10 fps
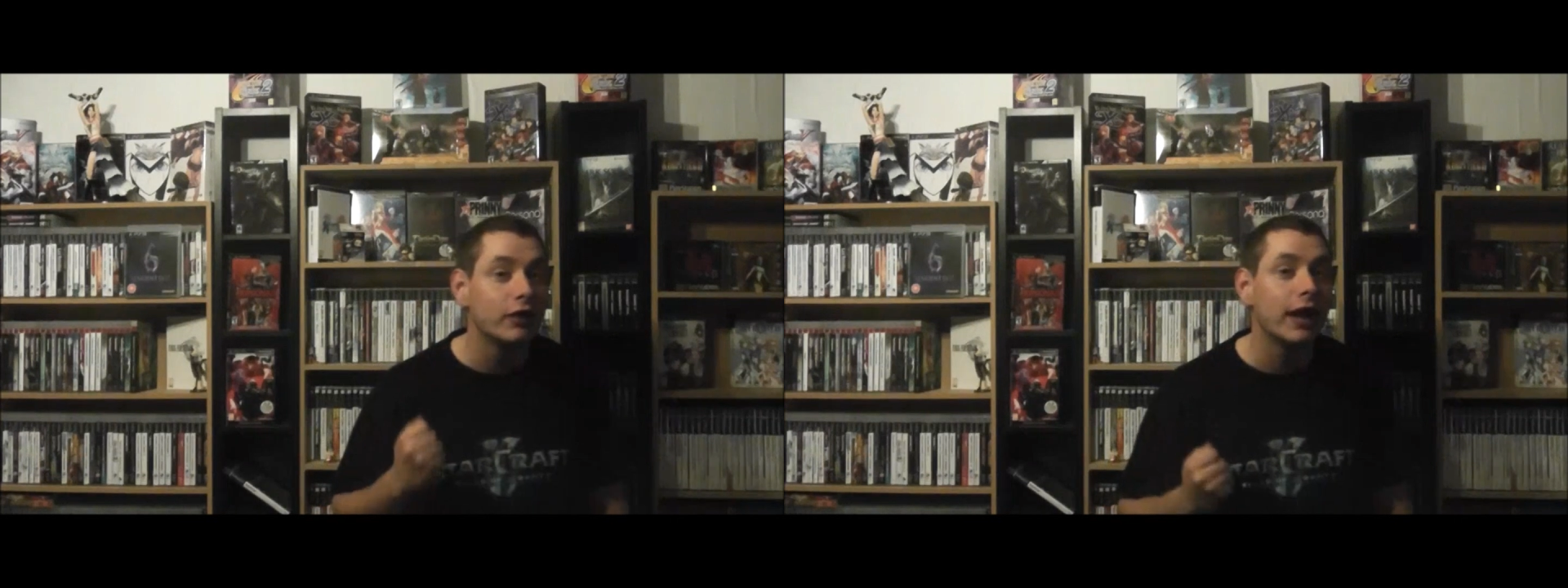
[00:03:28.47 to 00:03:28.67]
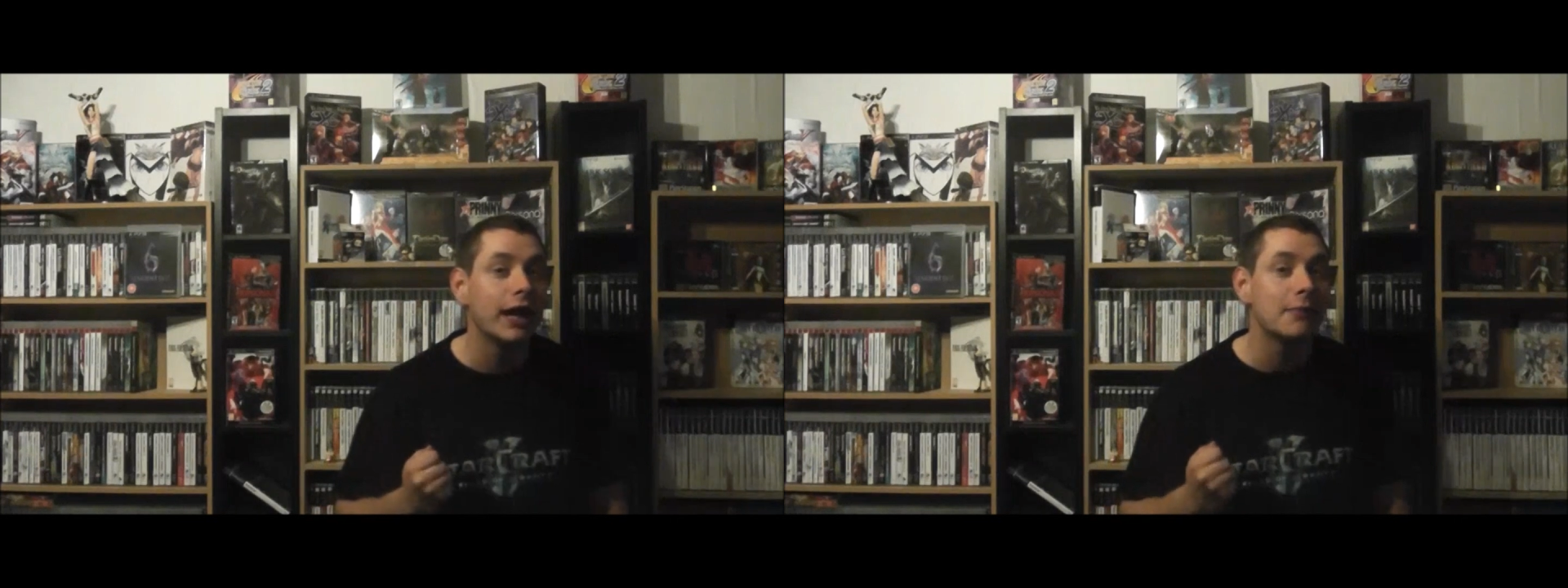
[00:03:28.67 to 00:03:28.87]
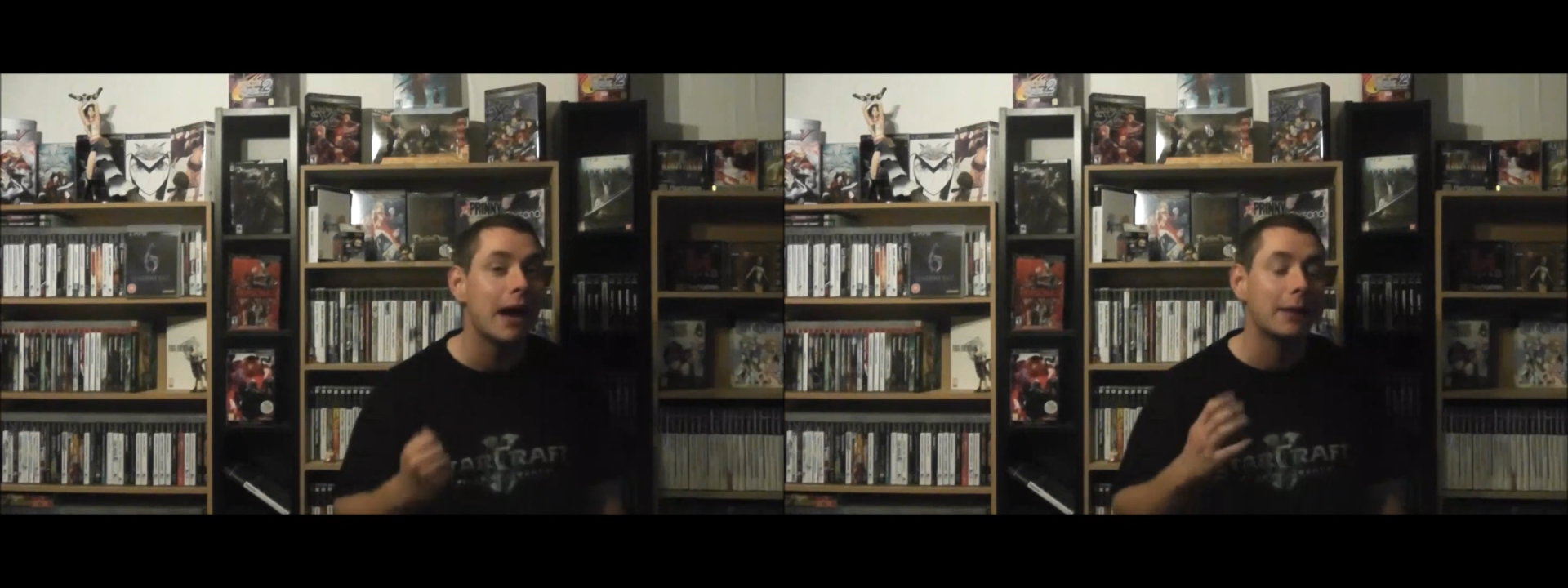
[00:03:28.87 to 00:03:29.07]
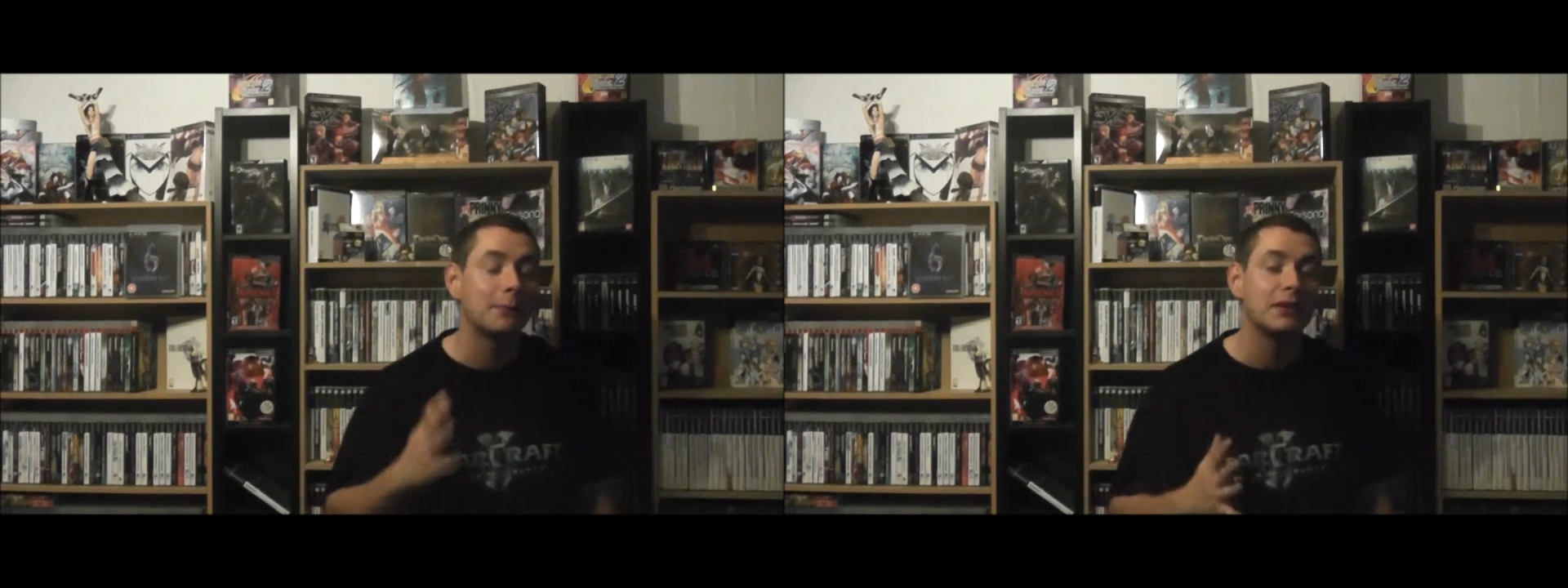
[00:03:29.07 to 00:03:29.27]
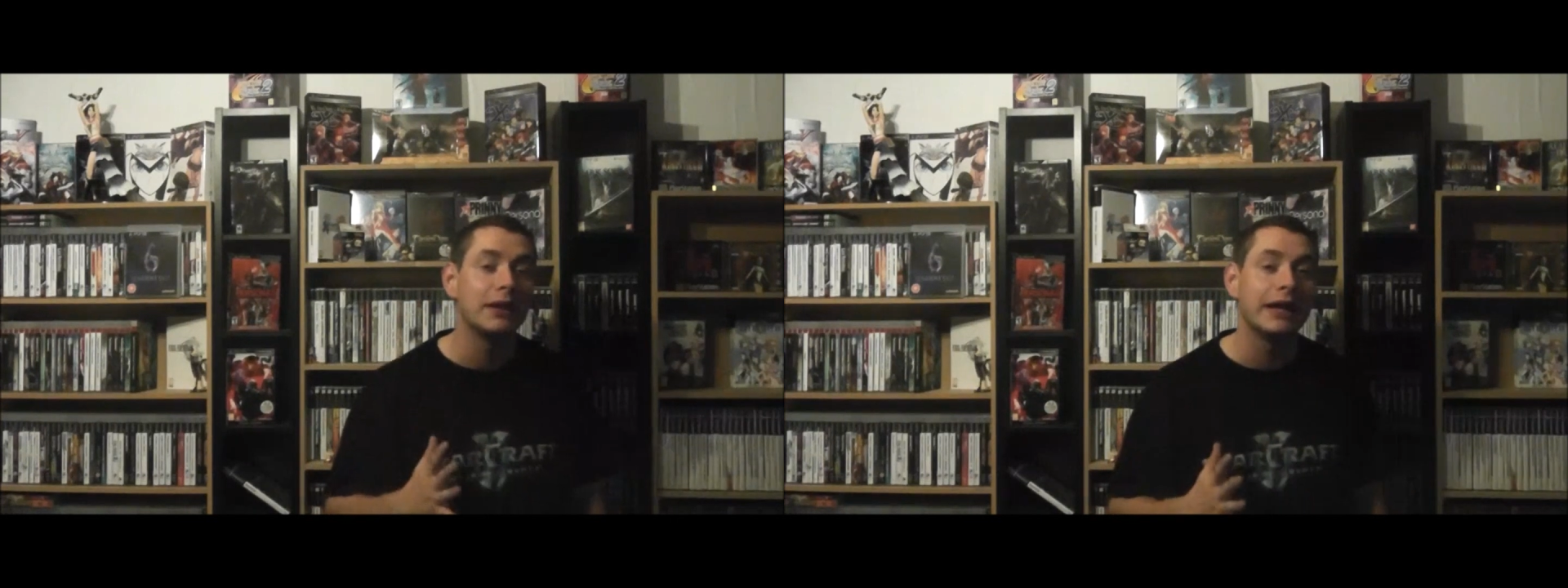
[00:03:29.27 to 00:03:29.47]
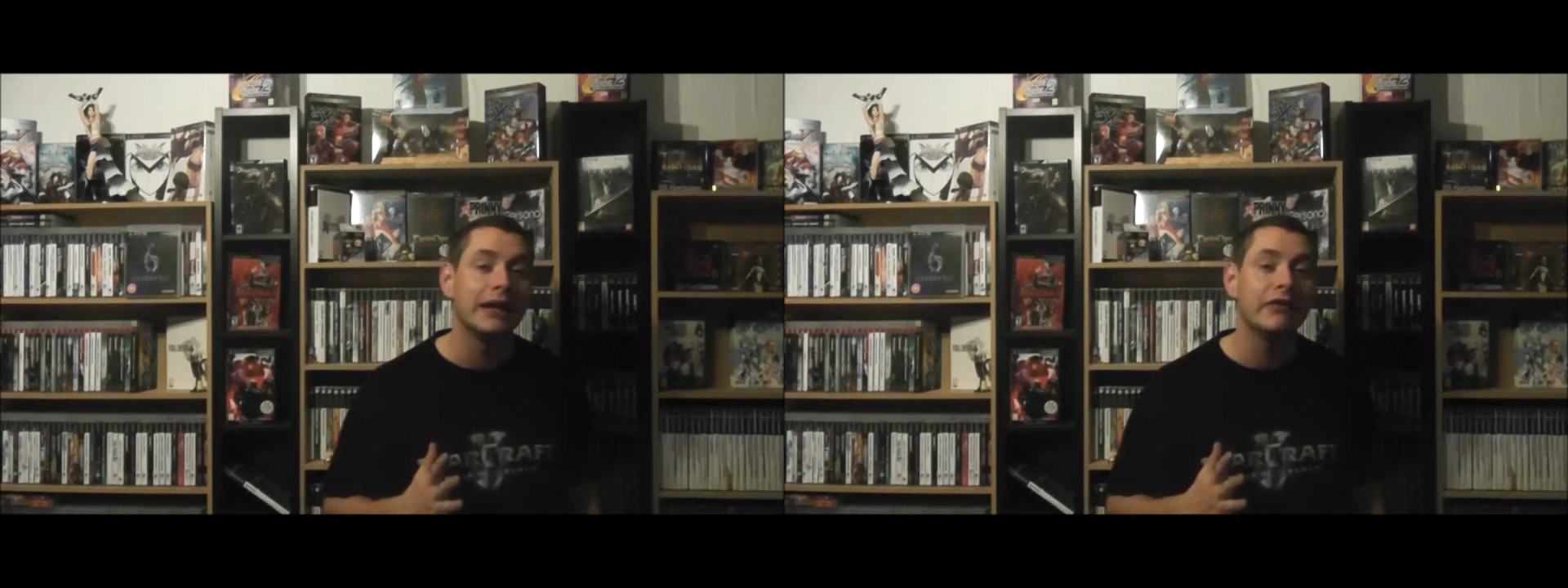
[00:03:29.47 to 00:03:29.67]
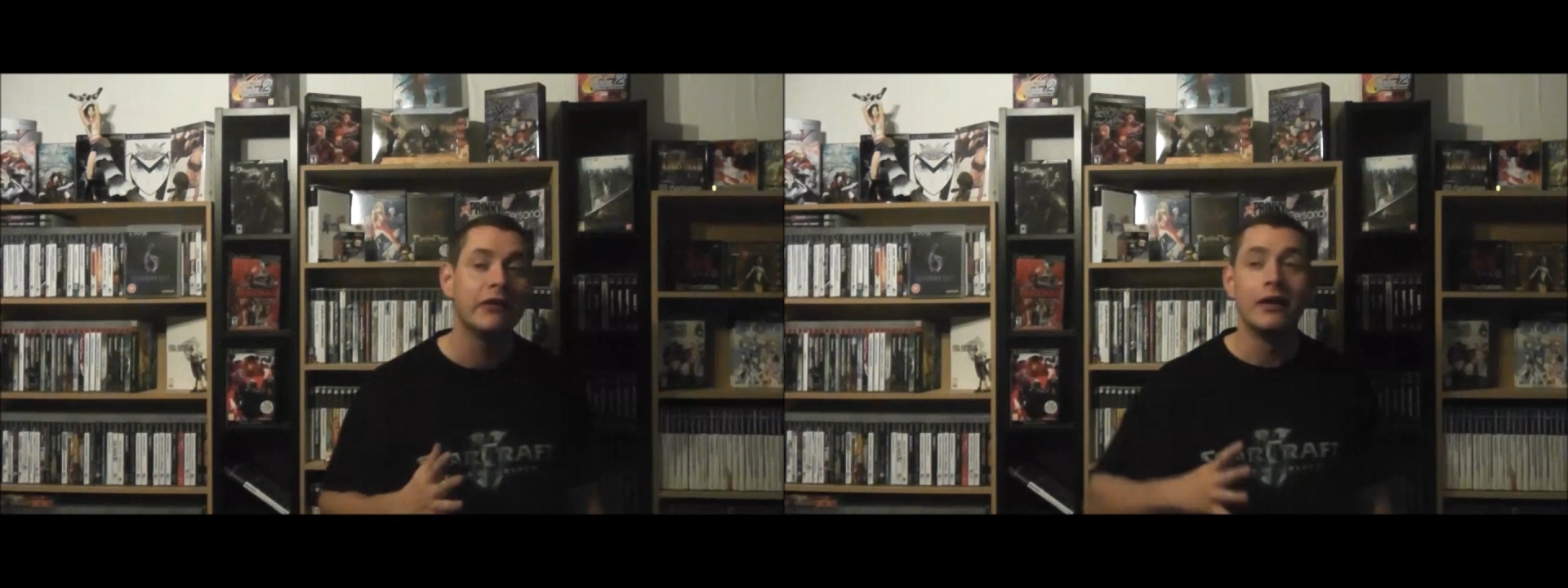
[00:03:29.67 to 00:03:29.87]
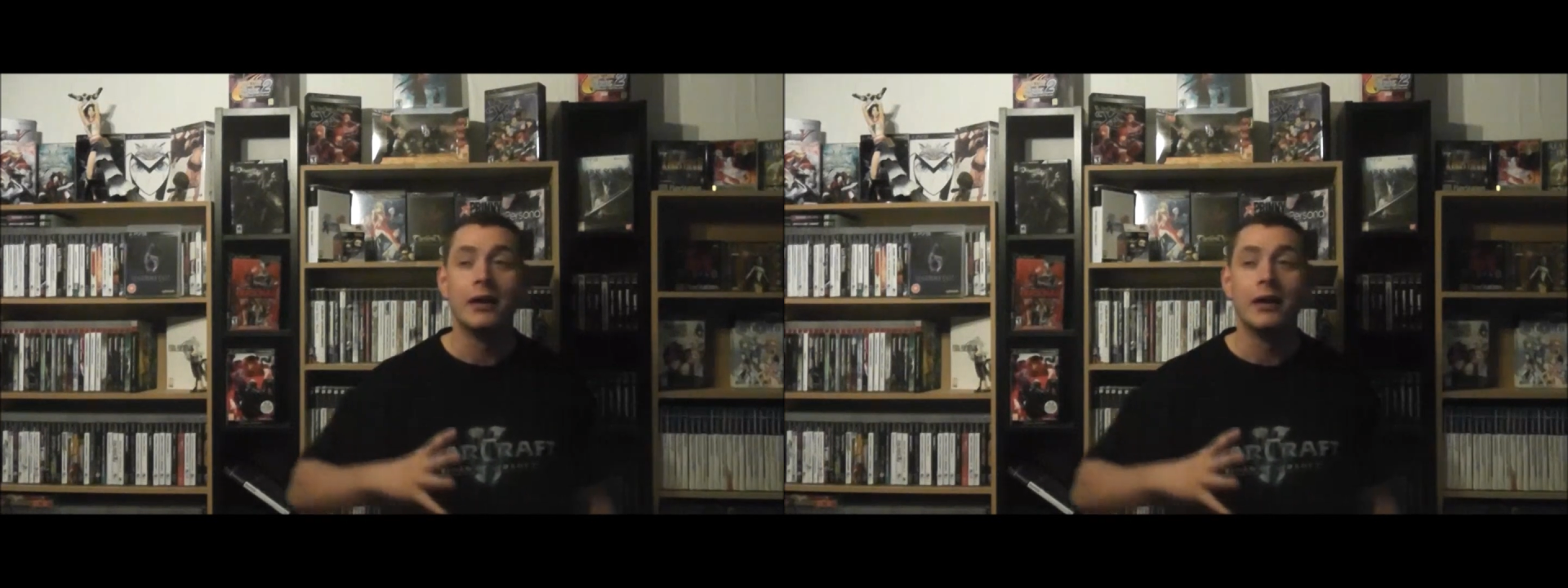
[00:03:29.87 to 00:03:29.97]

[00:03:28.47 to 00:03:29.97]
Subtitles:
game I played